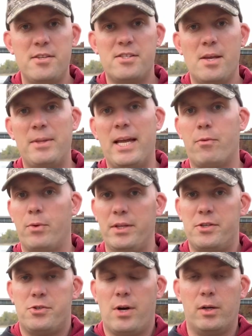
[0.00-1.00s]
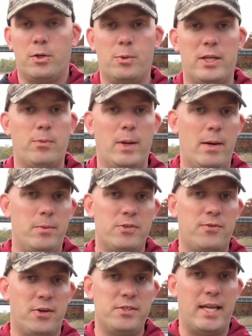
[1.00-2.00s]
is something I really struggled with when I was
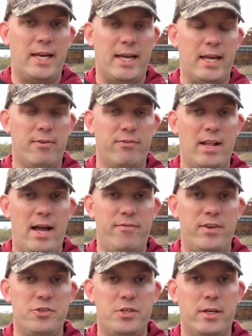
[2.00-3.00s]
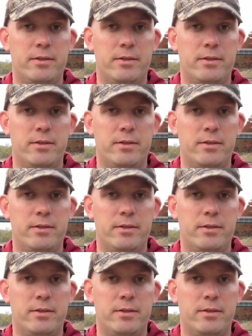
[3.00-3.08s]
first getting into fly fishing.